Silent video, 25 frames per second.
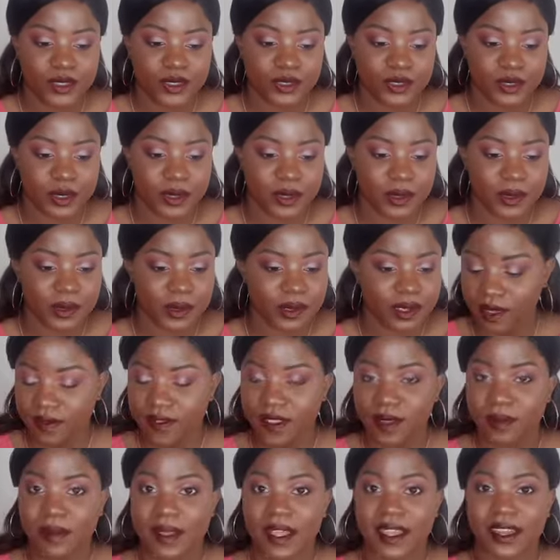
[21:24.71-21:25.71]
So right
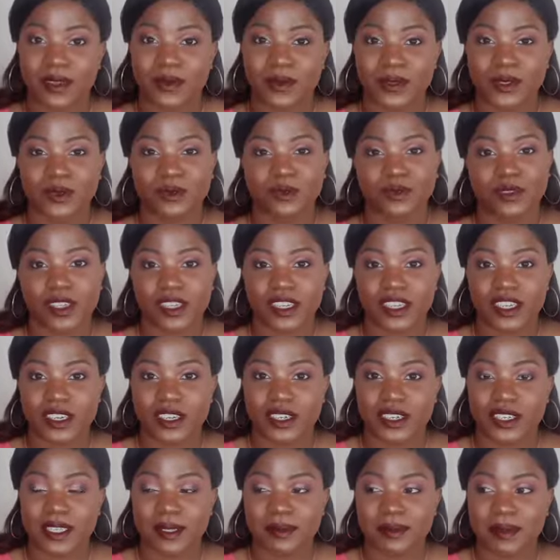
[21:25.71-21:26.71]
off the bat, it was really
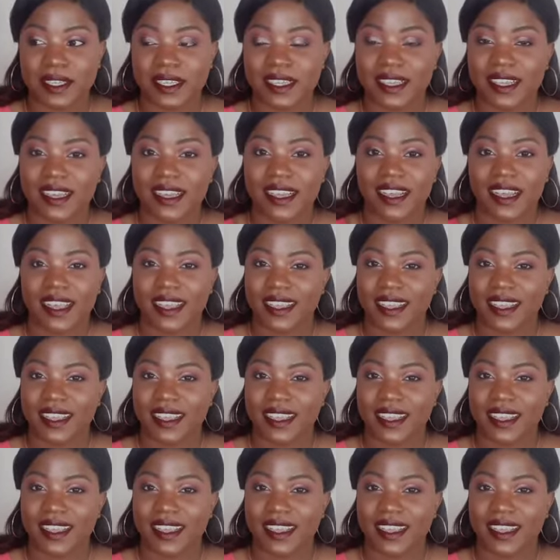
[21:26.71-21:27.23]
creamy.